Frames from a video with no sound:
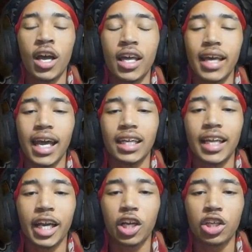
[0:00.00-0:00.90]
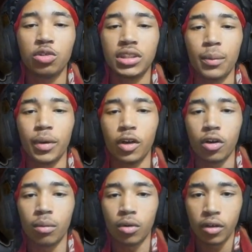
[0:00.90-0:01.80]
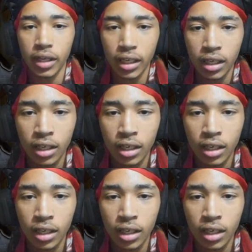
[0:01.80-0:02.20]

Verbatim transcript: that liquor you sipping on, boy.